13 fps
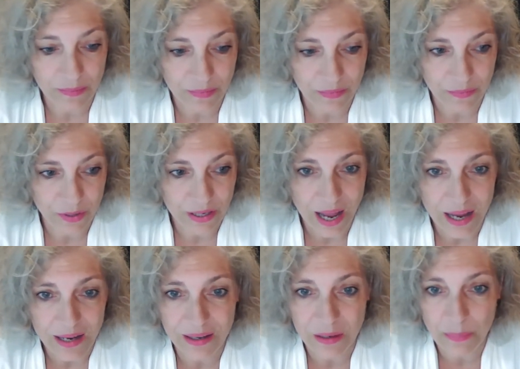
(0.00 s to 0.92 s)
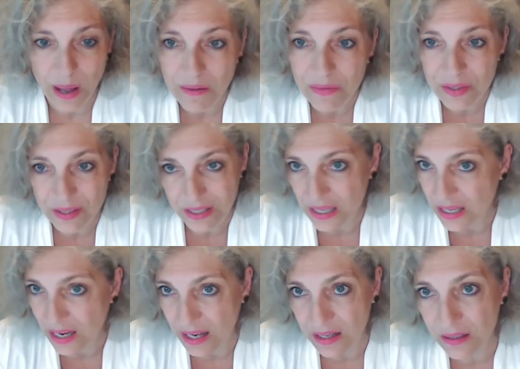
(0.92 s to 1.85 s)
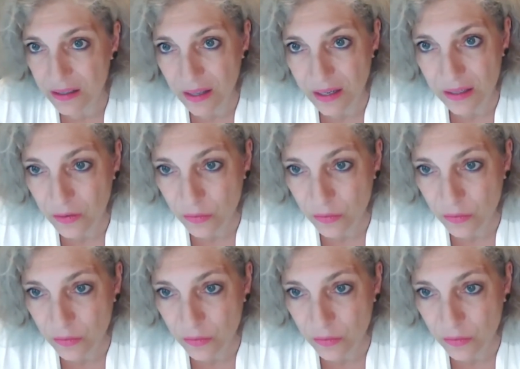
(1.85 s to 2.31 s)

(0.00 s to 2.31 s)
regarding poverty and